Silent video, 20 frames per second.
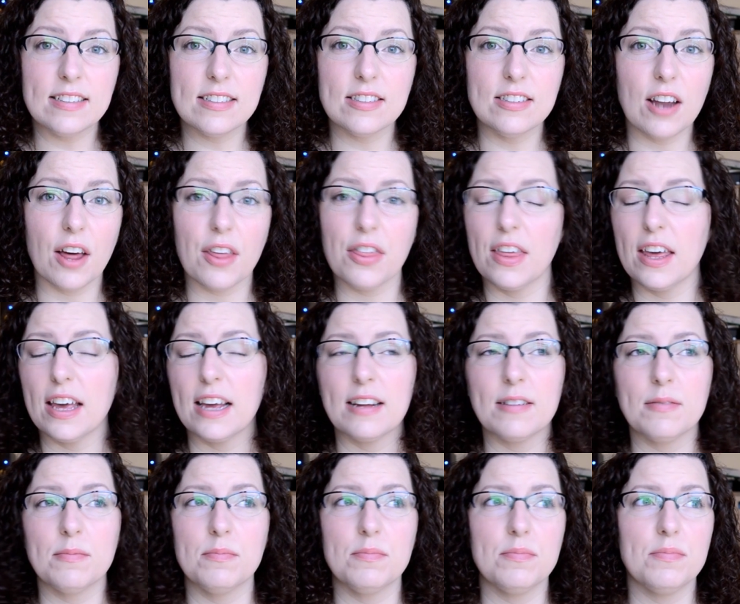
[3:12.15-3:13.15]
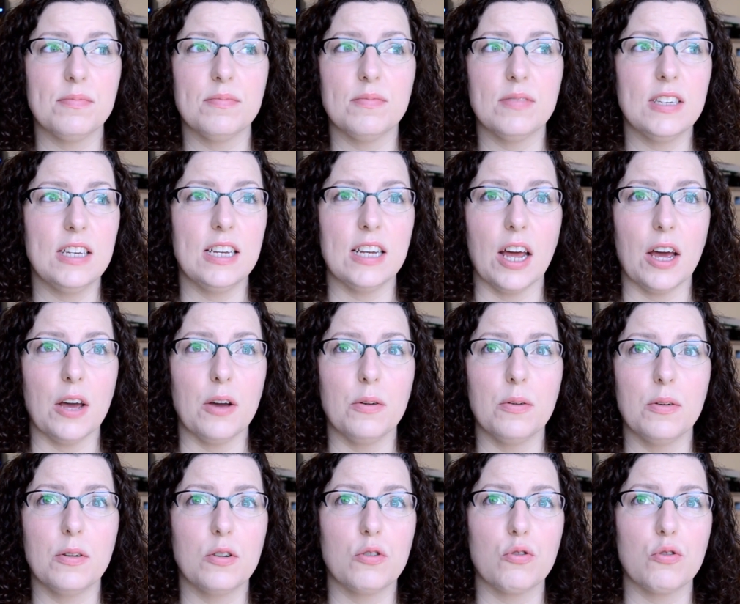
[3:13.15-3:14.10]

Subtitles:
It's nothing, you know,